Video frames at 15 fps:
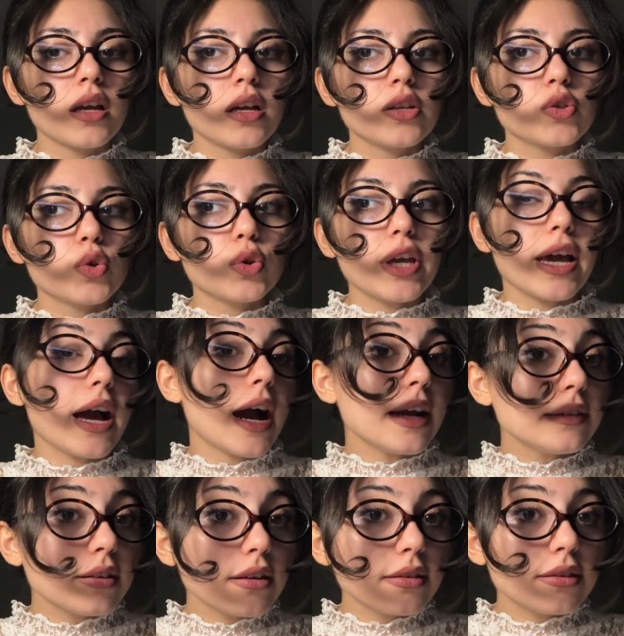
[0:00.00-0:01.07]
So yeah, I
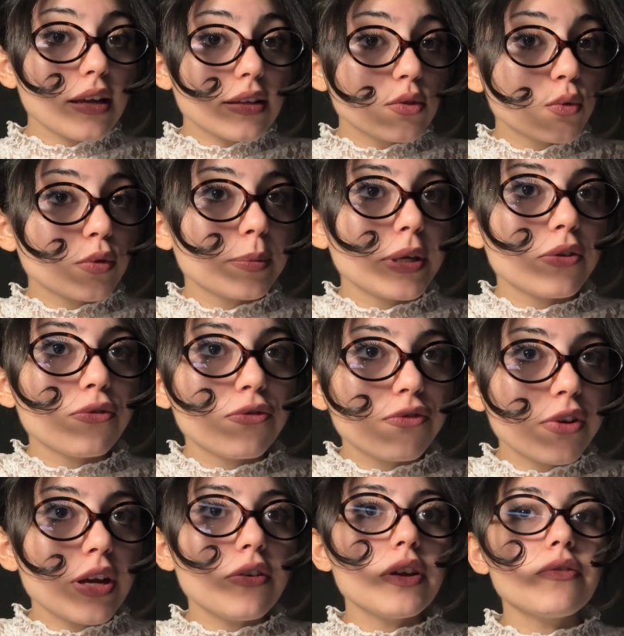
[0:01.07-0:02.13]
thought that will be
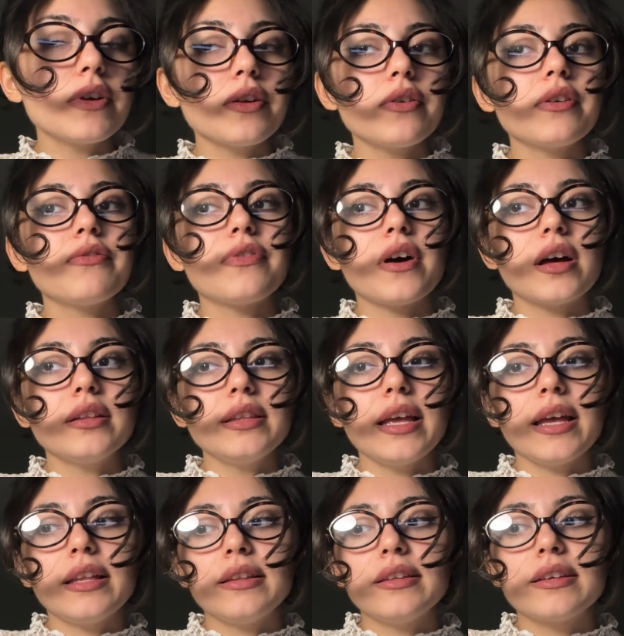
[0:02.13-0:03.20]
very fun
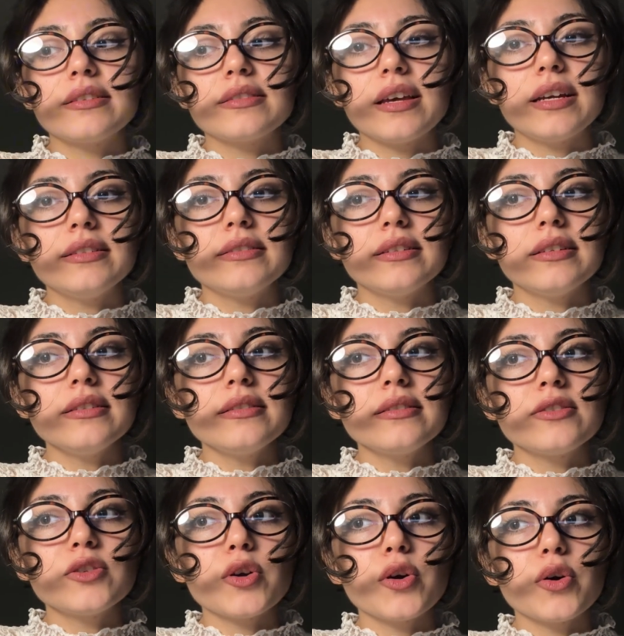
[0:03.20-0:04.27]
and excited.
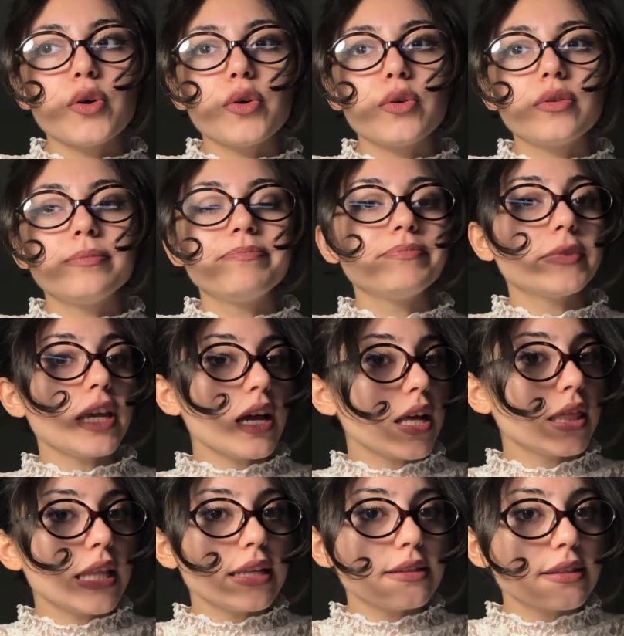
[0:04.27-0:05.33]
So yeah,
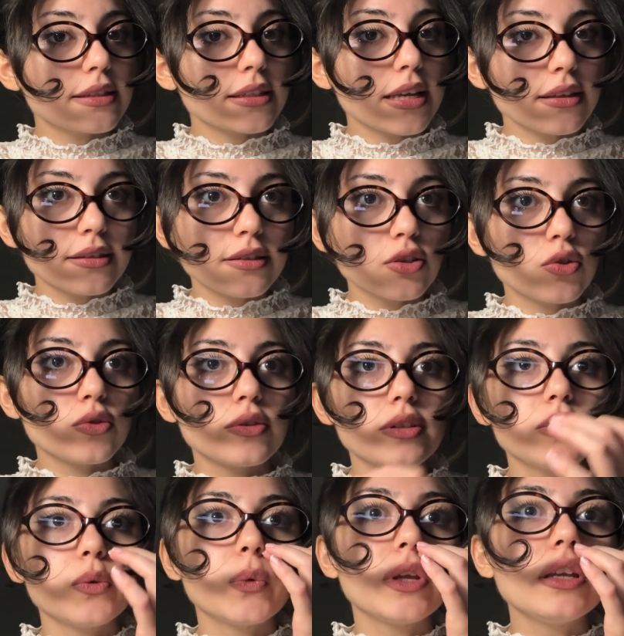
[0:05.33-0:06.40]
let's get into
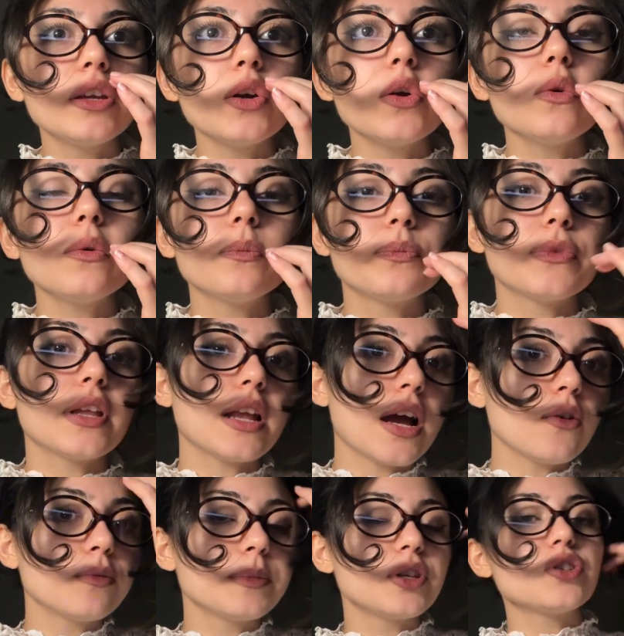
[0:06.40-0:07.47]
the video that I
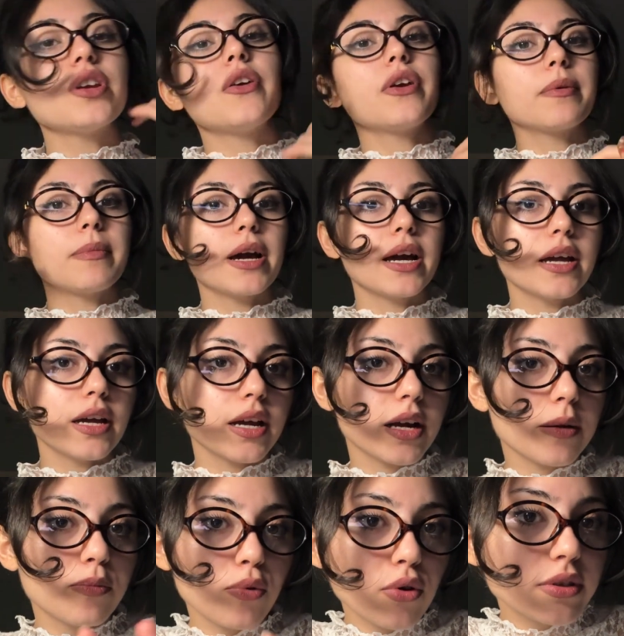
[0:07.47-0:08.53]
will be sharing my
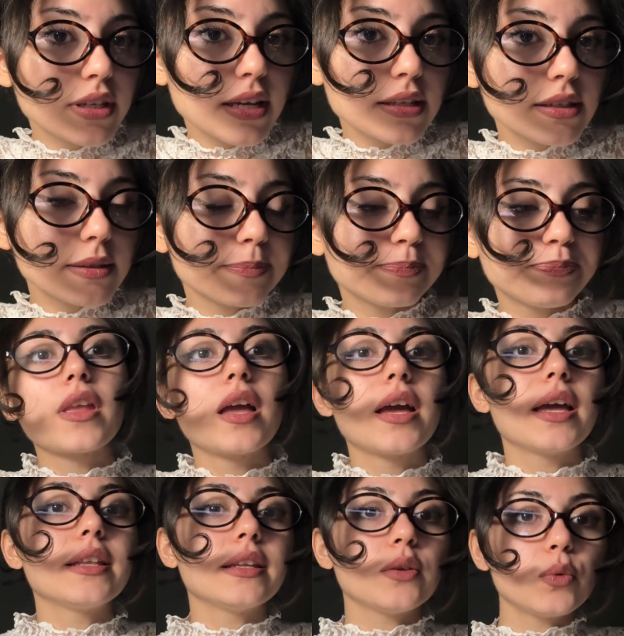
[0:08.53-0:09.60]
process,
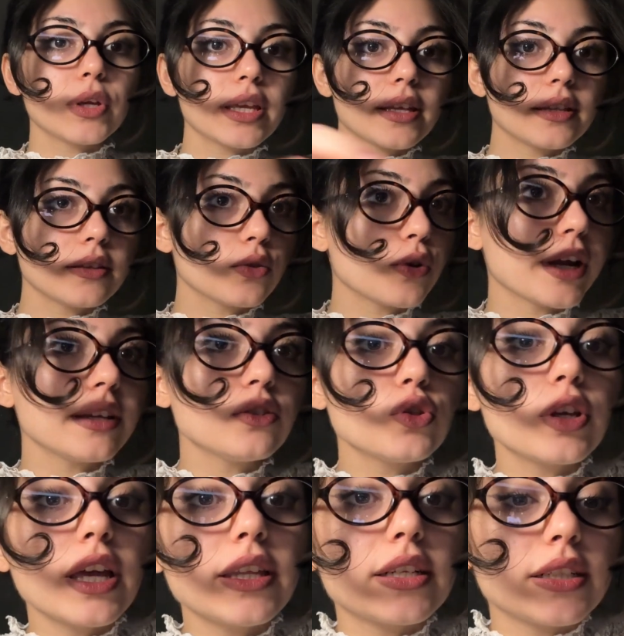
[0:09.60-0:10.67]
and then we can create
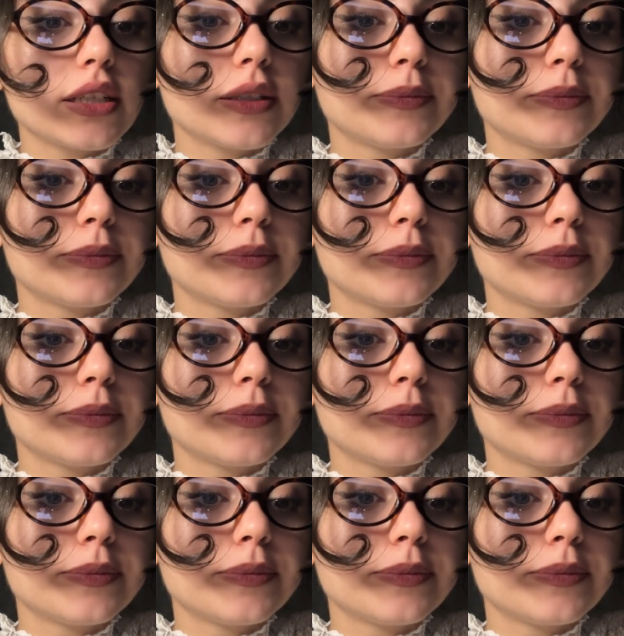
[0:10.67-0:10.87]
together.